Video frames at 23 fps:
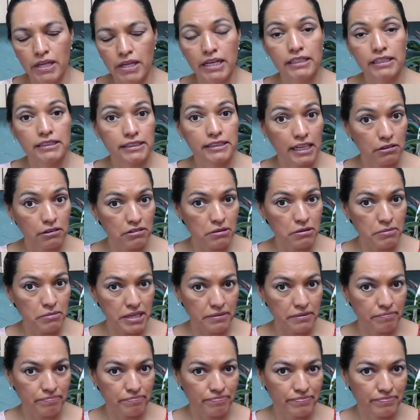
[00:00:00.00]
Stay with
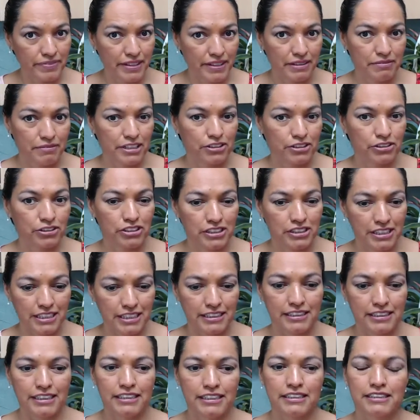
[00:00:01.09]
me because
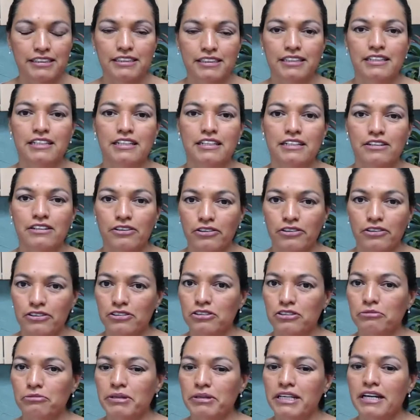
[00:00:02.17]
this is going
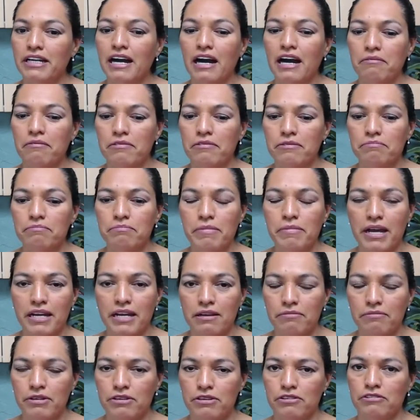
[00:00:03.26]
to be a very
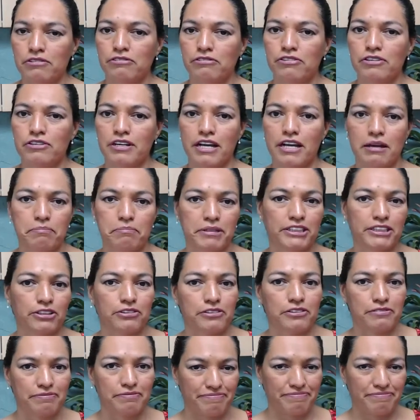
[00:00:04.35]
beautiful episode.